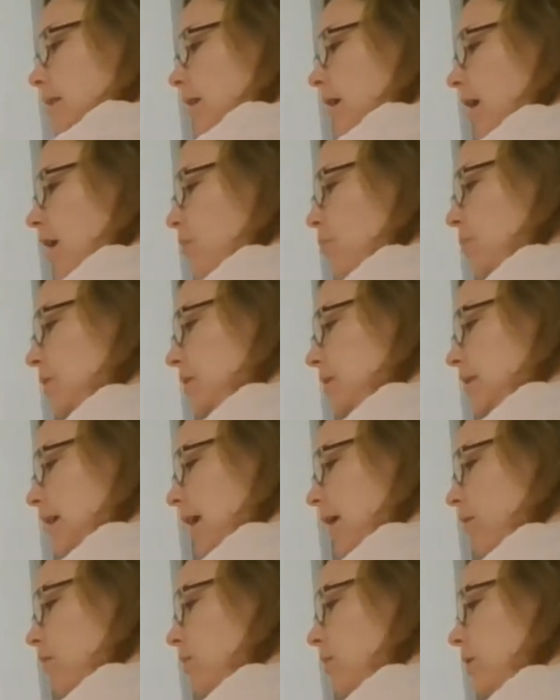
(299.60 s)
the up and
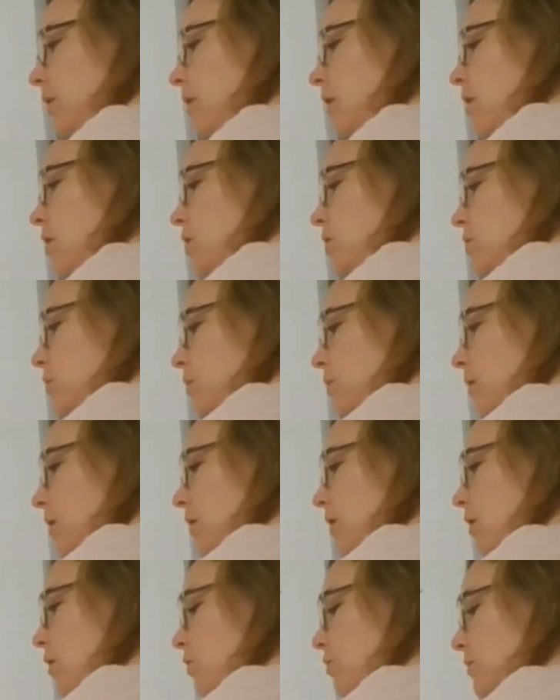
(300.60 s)
down. So we're
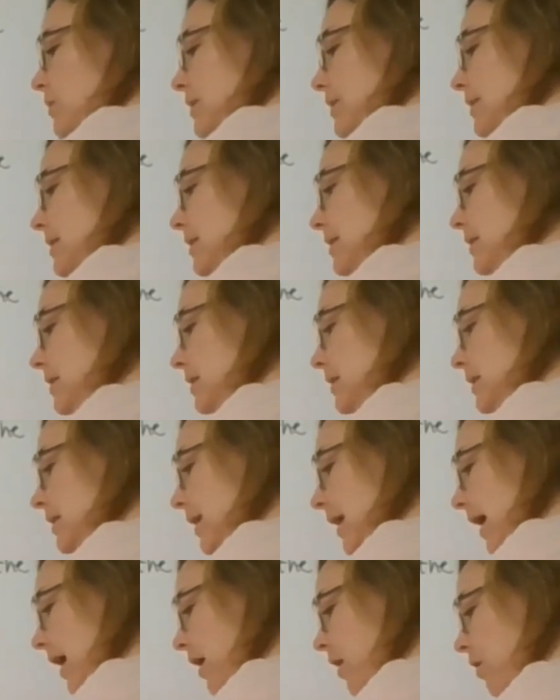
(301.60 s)
going to go
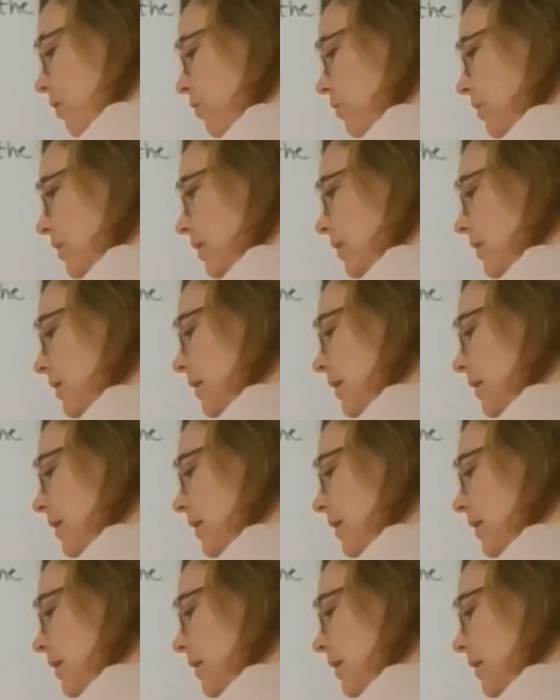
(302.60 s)
down